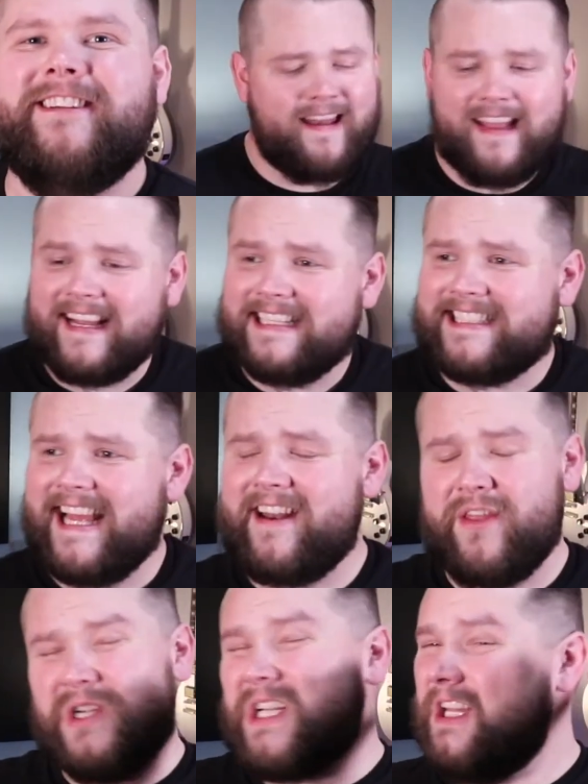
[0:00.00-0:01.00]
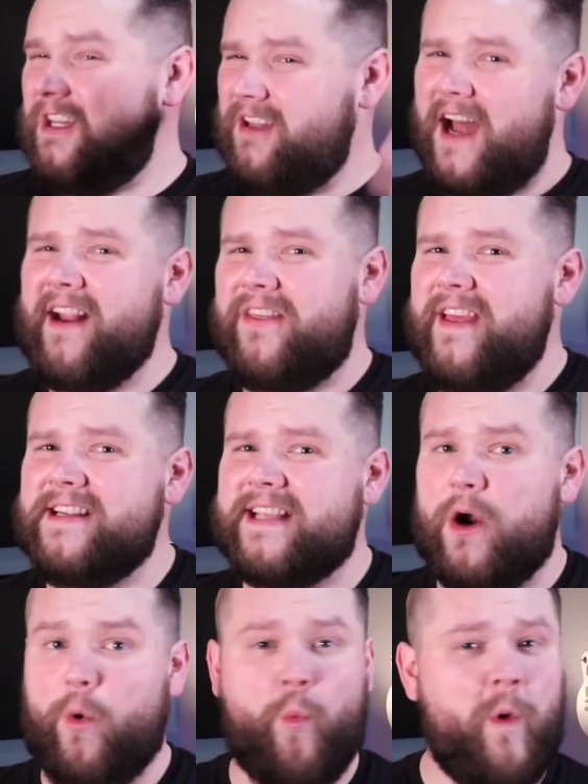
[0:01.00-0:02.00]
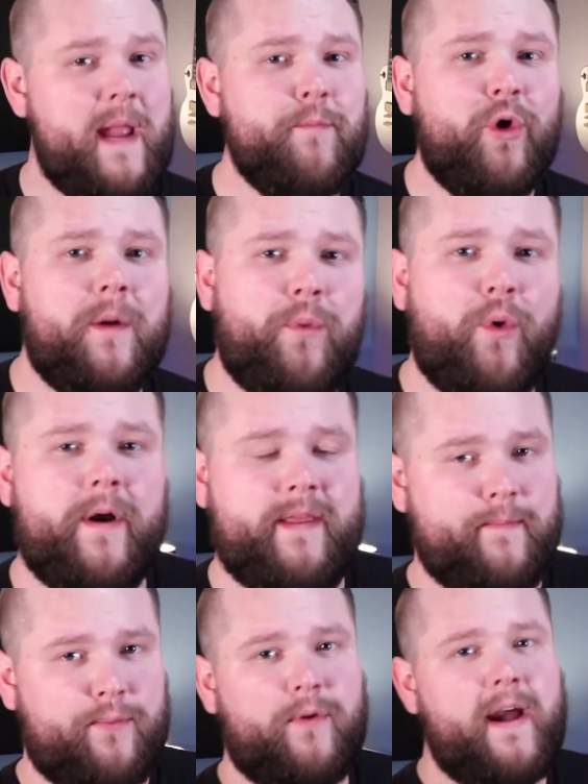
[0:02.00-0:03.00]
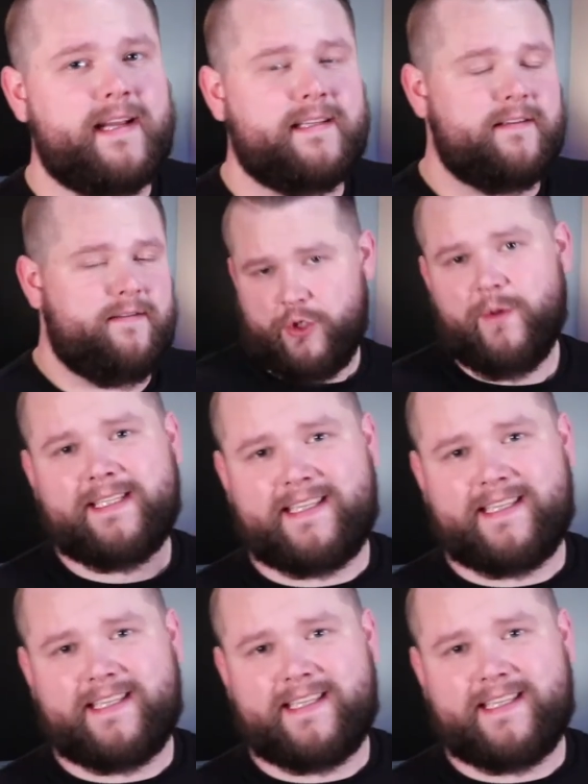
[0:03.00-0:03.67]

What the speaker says: And like I said, there's a lot of things that are way more important than price to a